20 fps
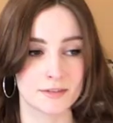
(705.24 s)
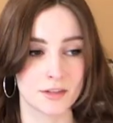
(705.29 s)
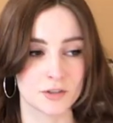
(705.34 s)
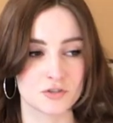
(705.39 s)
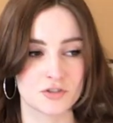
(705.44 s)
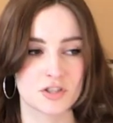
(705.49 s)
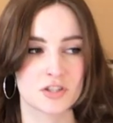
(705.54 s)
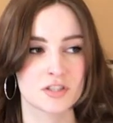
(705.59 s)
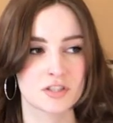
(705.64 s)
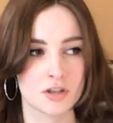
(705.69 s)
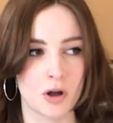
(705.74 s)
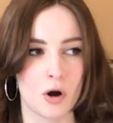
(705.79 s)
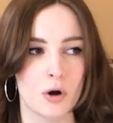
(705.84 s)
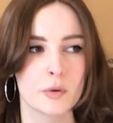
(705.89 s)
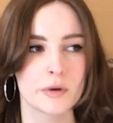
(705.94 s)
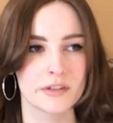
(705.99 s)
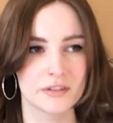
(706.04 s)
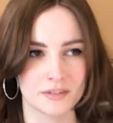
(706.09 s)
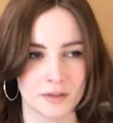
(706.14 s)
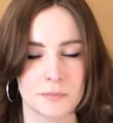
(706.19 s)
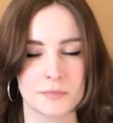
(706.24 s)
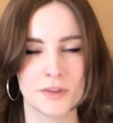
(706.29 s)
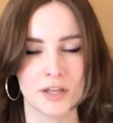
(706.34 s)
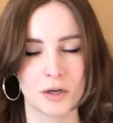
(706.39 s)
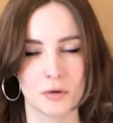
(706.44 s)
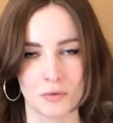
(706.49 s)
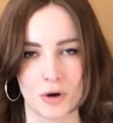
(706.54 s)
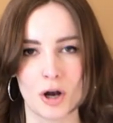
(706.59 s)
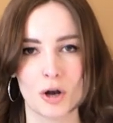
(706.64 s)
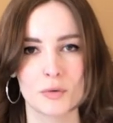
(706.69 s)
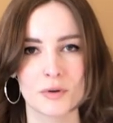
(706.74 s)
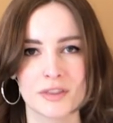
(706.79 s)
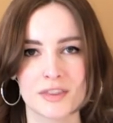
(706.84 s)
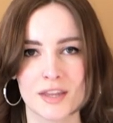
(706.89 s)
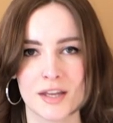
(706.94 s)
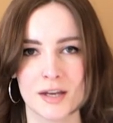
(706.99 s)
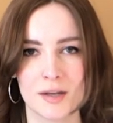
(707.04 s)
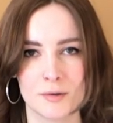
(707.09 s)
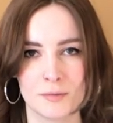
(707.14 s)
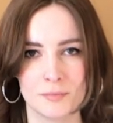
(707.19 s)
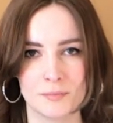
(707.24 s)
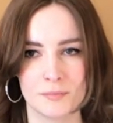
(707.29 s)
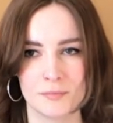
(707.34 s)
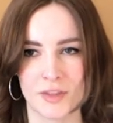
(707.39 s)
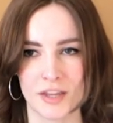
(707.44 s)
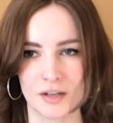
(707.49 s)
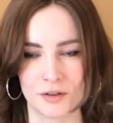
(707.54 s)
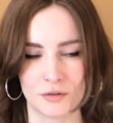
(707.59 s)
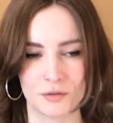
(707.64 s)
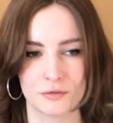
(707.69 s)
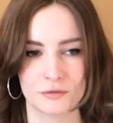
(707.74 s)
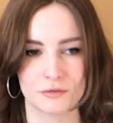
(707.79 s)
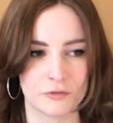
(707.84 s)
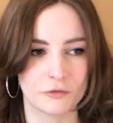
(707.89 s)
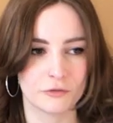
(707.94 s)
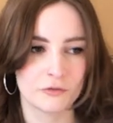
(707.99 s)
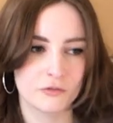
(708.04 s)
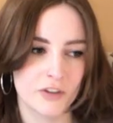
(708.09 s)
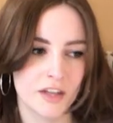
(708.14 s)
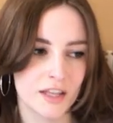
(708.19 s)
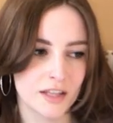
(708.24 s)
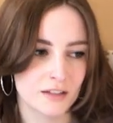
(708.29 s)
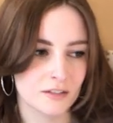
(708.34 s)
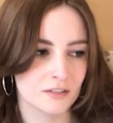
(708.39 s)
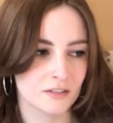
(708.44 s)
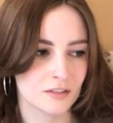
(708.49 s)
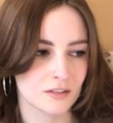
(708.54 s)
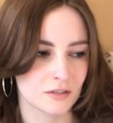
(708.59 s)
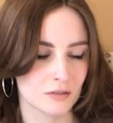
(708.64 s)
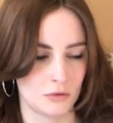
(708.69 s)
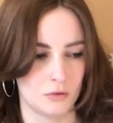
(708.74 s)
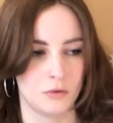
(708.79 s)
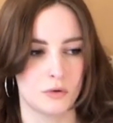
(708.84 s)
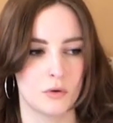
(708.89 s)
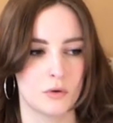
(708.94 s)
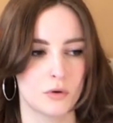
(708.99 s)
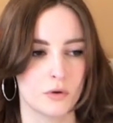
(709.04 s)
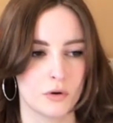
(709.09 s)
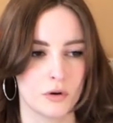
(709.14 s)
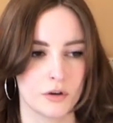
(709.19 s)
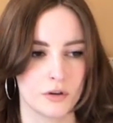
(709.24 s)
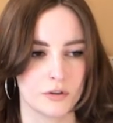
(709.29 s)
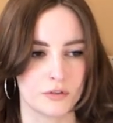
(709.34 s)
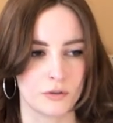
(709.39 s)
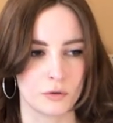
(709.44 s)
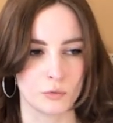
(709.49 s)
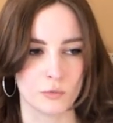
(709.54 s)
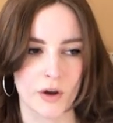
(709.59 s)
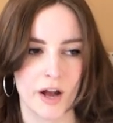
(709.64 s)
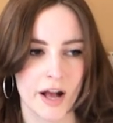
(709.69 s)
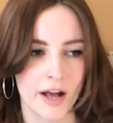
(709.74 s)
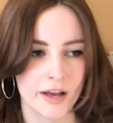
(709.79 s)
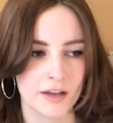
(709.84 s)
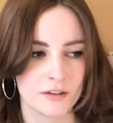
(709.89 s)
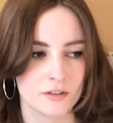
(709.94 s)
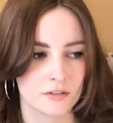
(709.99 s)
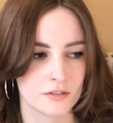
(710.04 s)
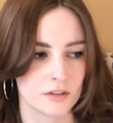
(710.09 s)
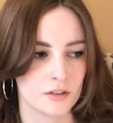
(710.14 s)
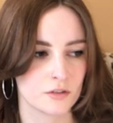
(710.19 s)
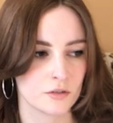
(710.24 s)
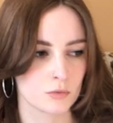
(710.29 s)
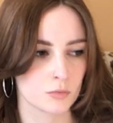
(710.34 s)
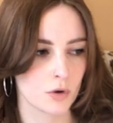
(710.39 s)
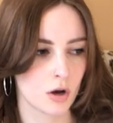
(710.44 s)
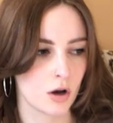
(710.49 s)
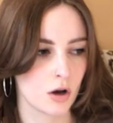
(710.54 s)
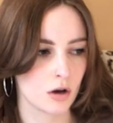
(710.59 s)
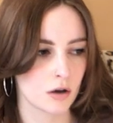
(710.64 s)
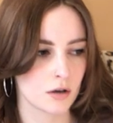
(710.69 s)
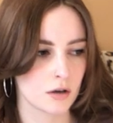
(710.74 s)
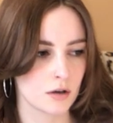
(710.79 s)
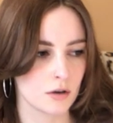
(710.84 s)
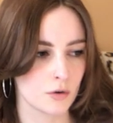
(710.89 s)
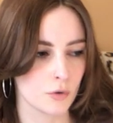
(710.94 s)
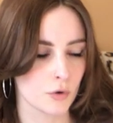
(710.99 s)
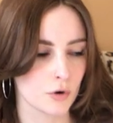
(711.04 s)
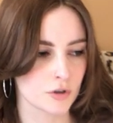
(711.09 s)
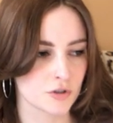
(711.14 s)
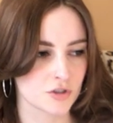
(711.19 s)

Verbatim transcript: there's just always something wrong with them. They don't fit, or the rise is wrong, or